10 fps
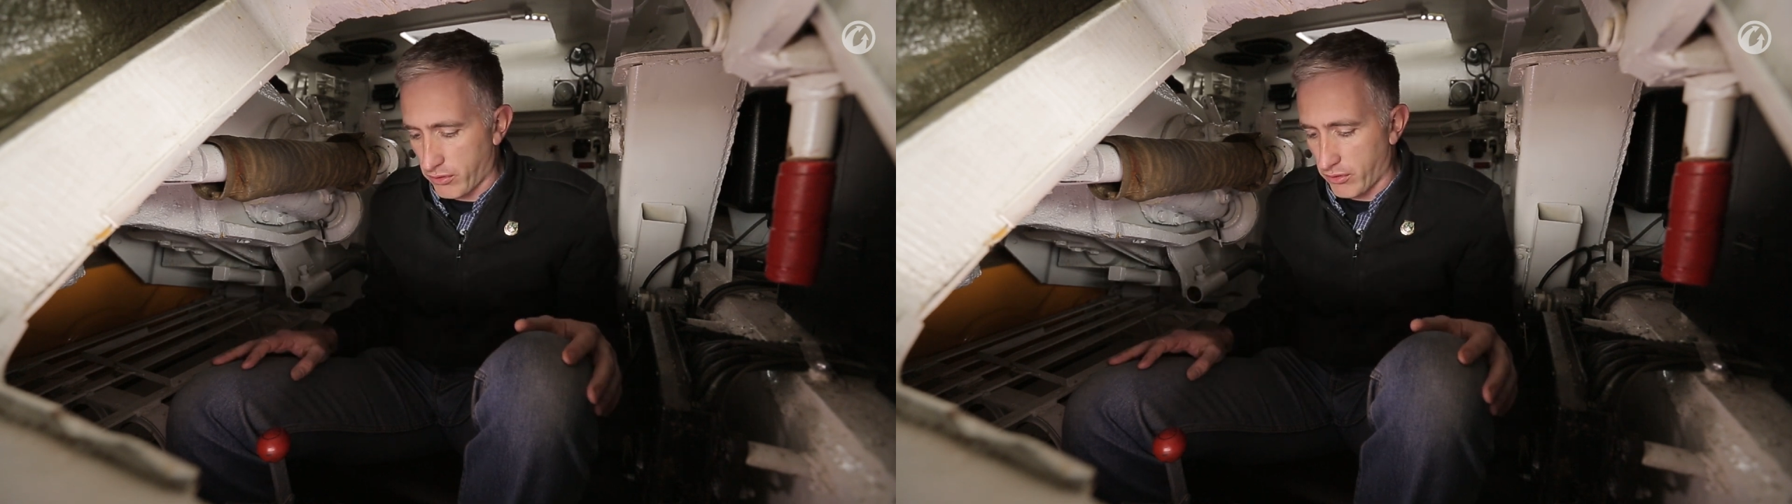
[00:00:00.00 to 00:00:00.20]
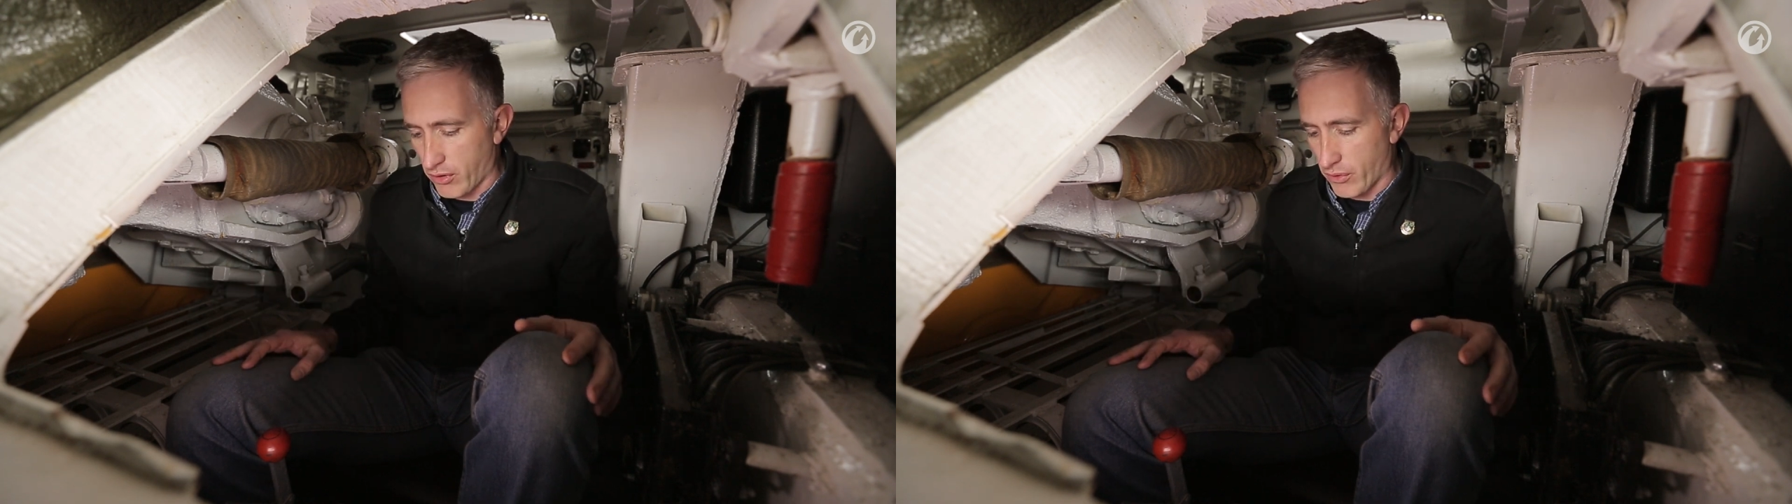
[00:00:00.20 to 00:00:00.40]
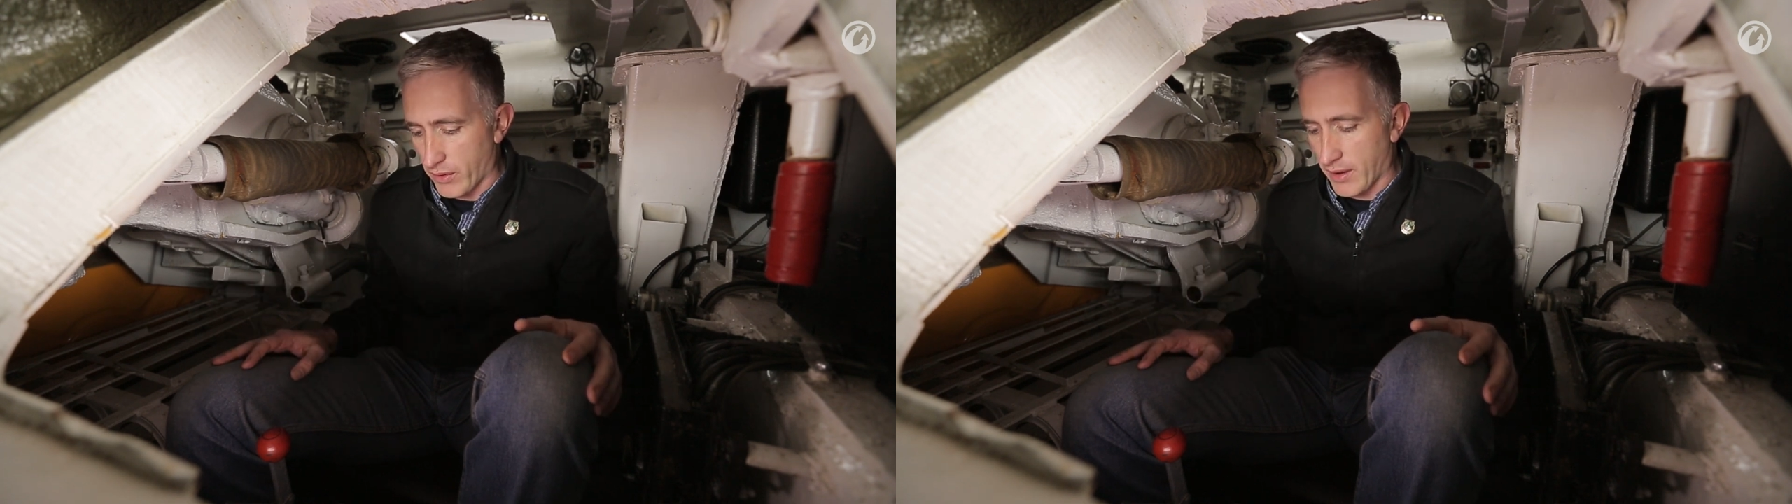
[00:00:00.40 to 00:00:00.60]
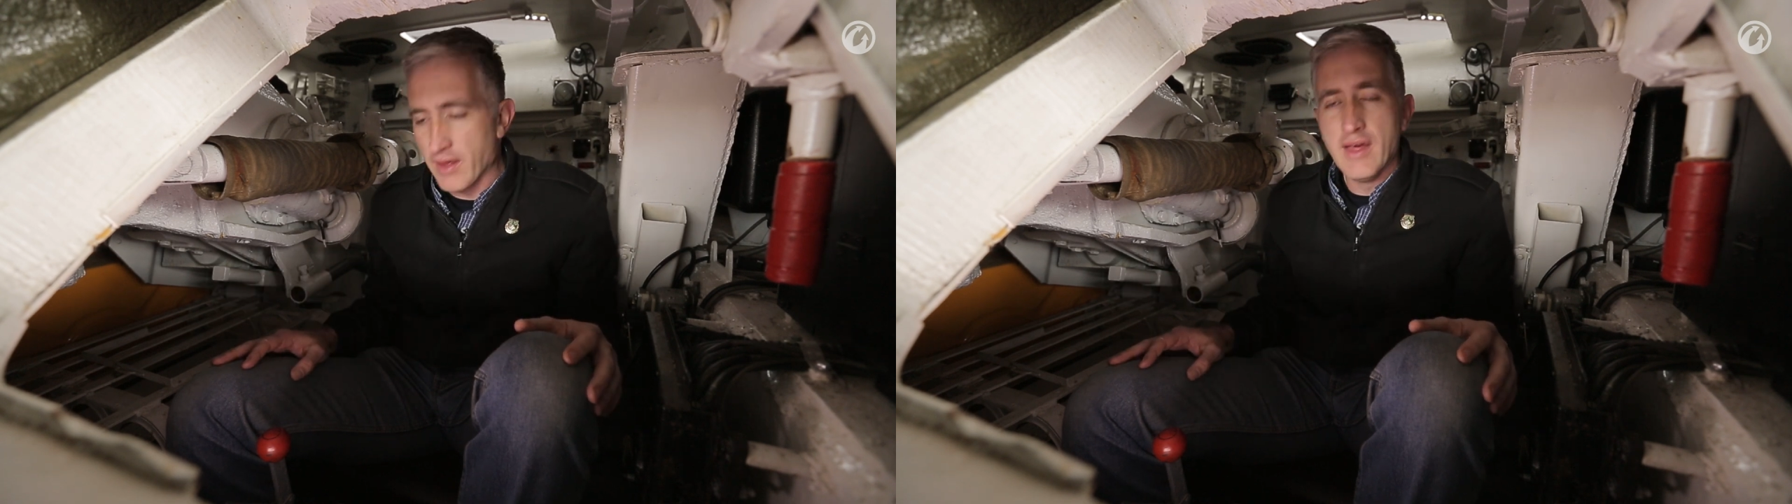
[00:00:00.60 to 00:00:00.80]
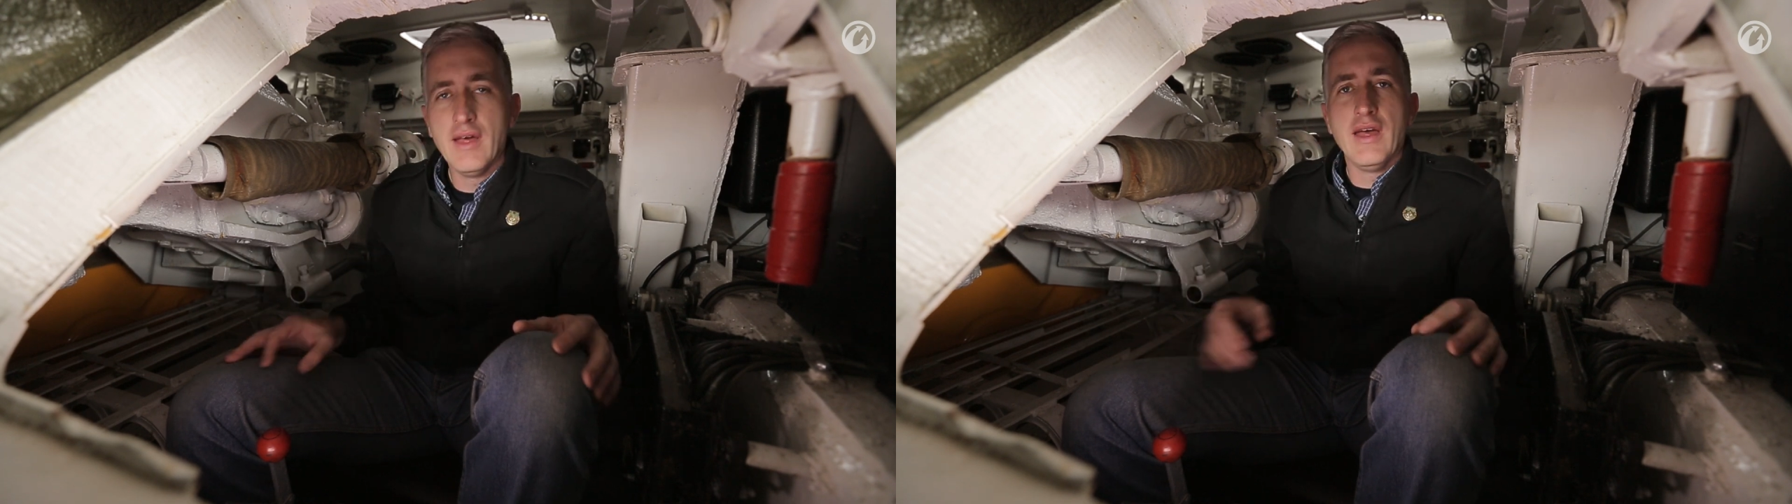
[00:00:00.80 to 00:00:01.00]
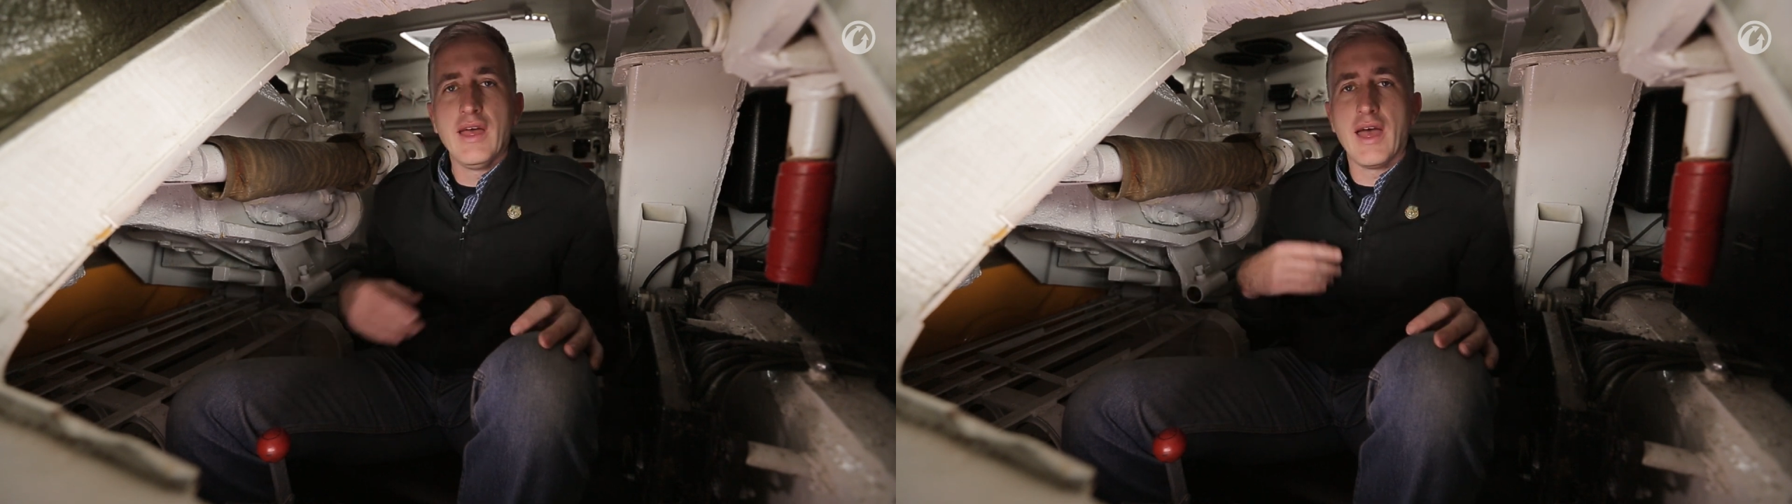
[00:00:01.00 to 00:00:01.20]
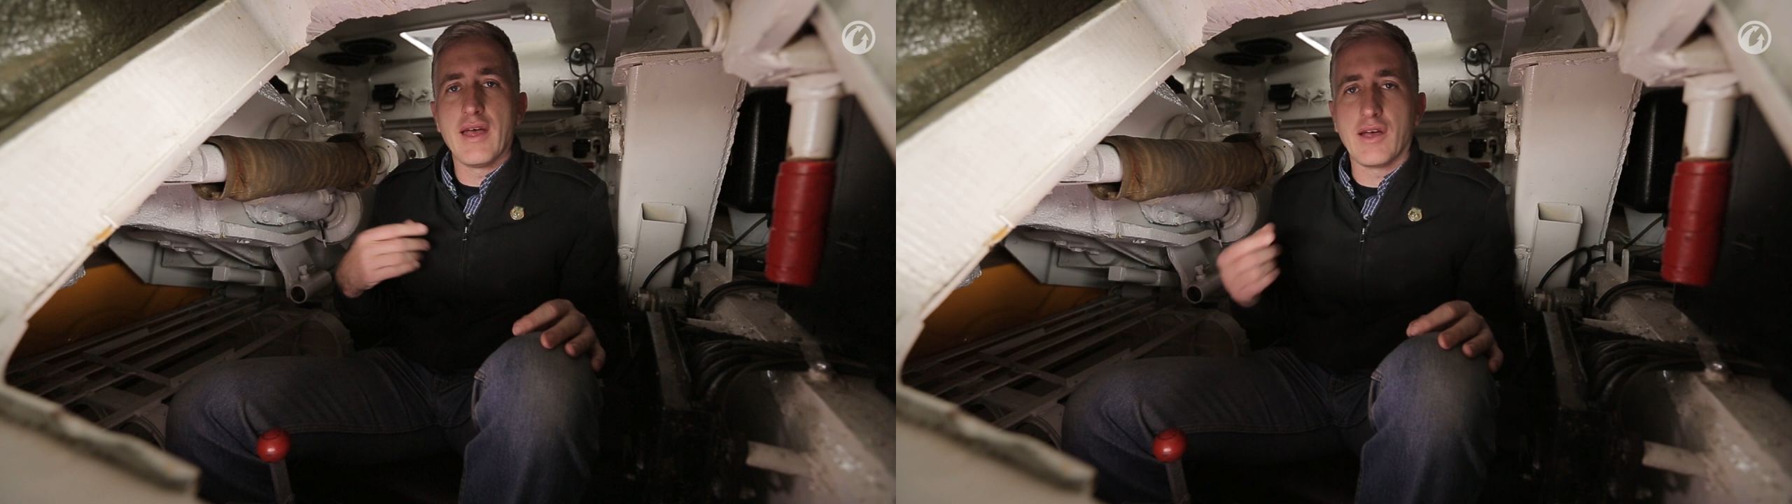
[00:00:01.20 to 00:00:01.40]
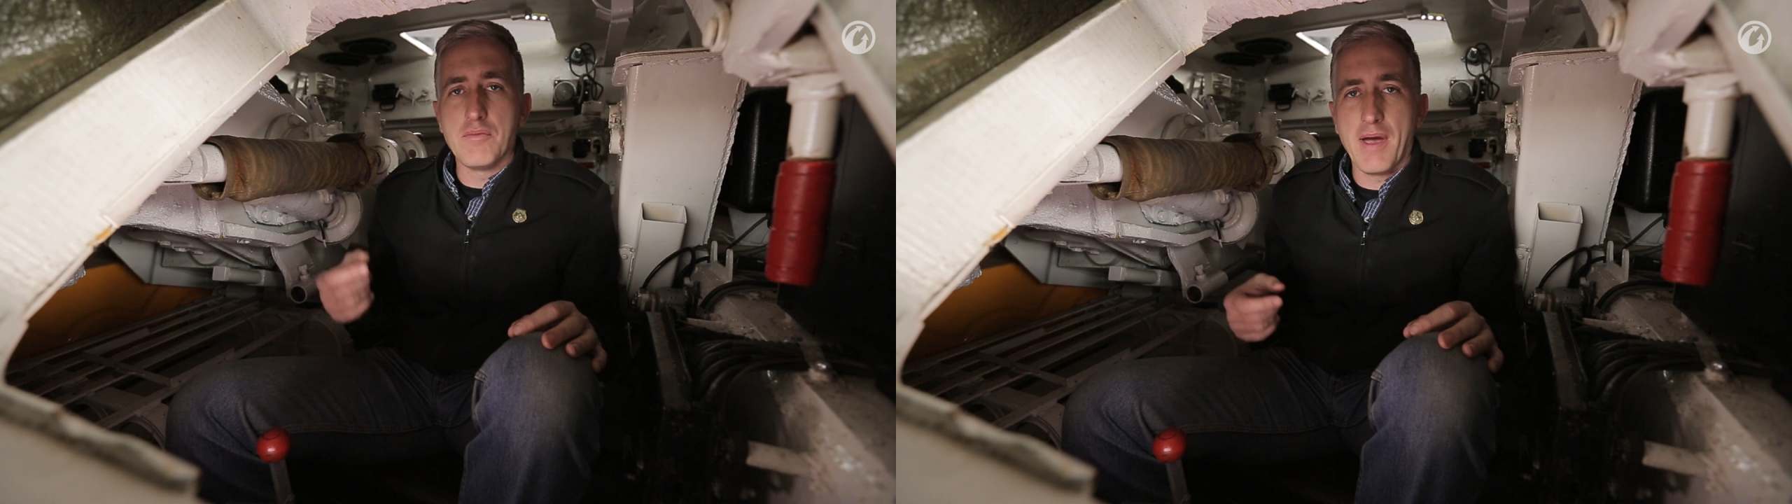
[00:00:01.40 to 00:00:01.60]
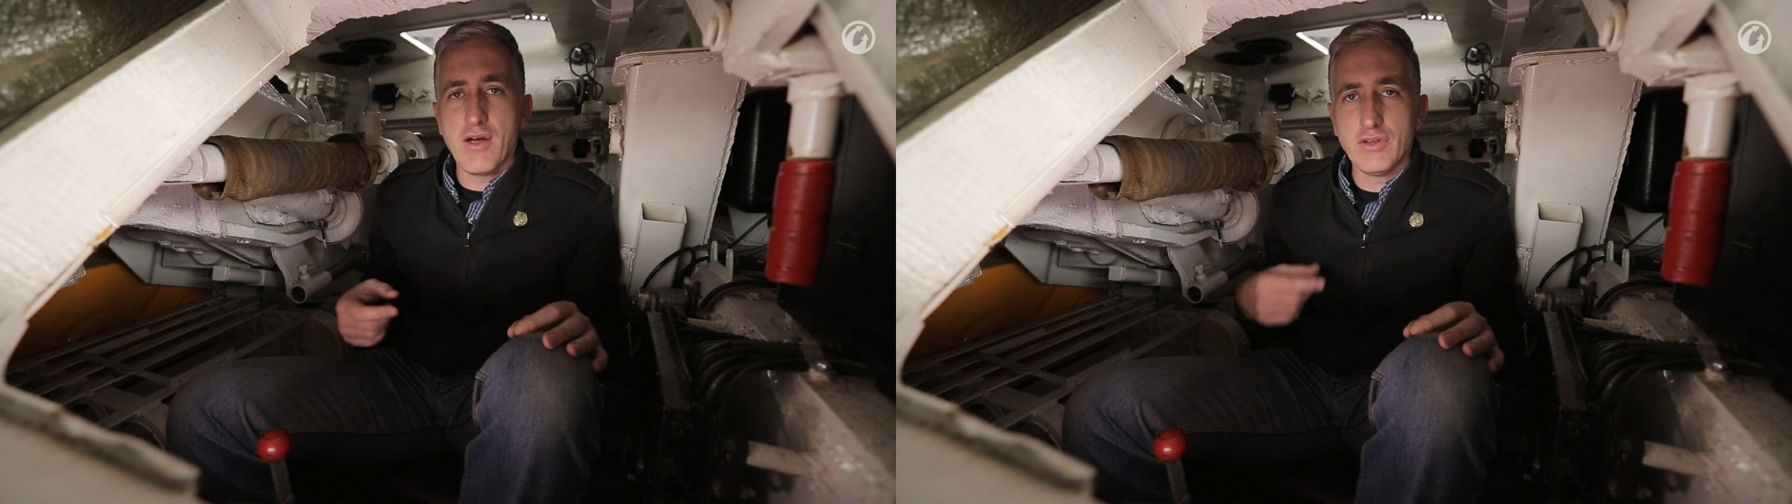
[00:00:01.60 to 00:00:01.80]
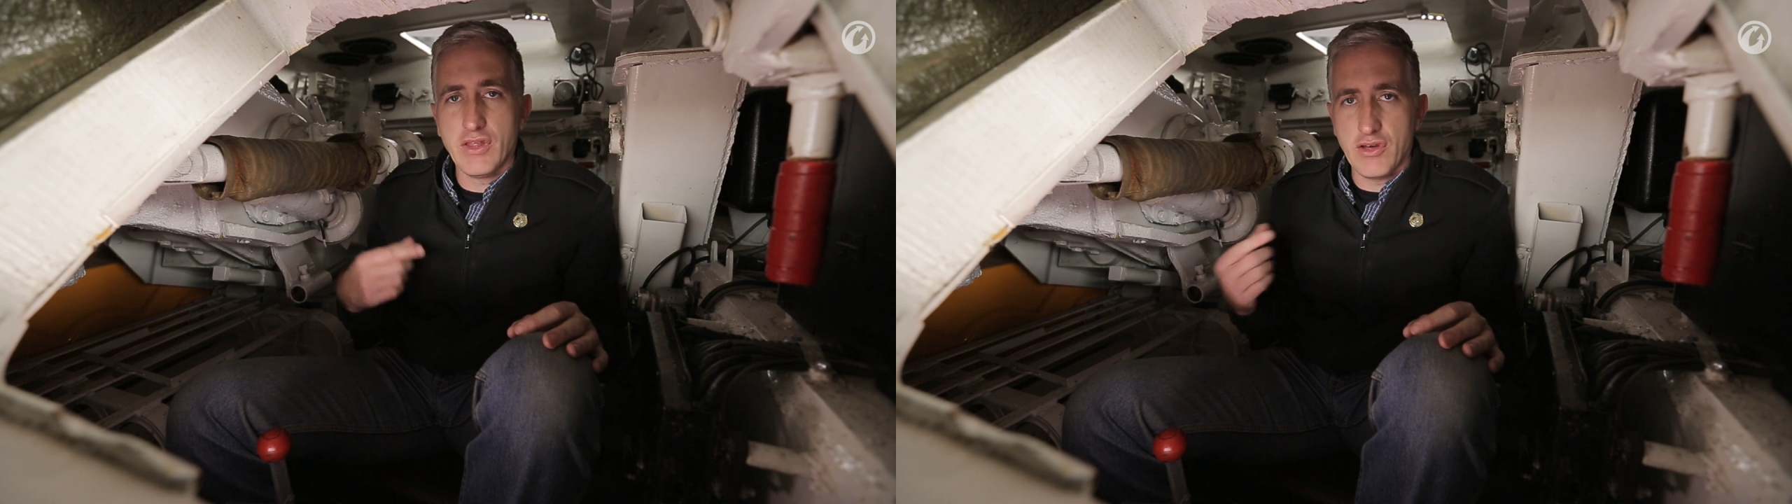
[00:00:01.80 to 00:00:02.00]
So compared to